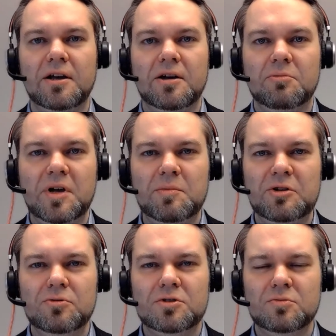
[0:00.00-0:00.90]
maybe
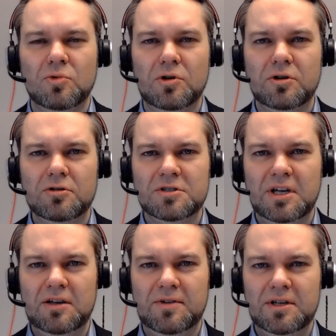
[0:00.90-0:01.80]
do smaller
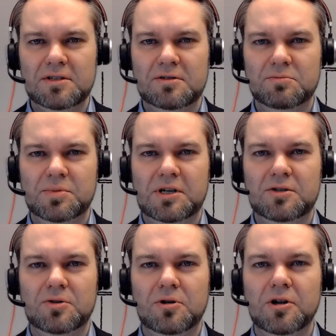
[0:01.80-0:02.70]
savings,
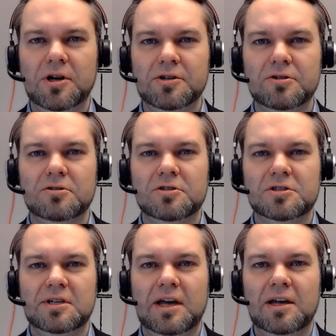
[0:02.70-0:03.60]
but on a larger
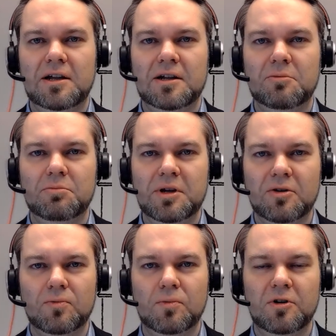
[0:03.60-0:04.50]
scale and a
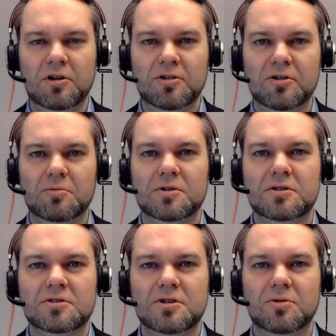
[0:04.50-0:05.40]
bigger volume.
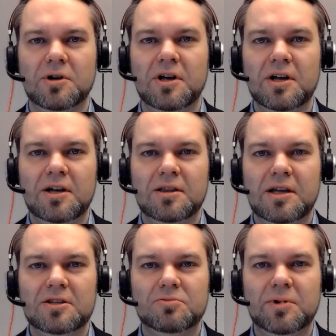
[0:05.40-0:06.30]
So
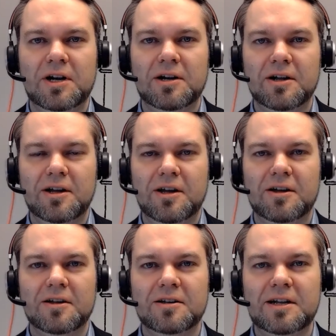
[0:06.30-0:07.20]
that's where
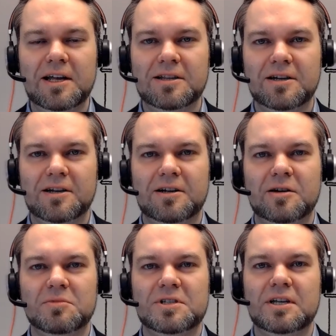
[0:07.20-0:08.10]
uh, data
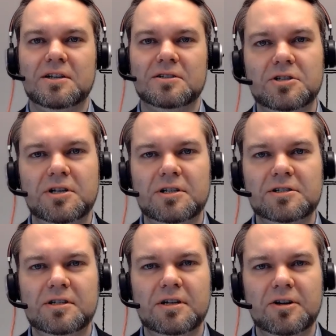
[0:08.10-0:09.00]
comes in.
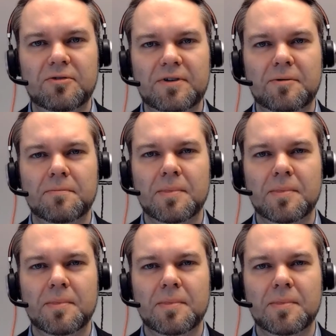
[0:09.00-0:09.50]
It's kind of a,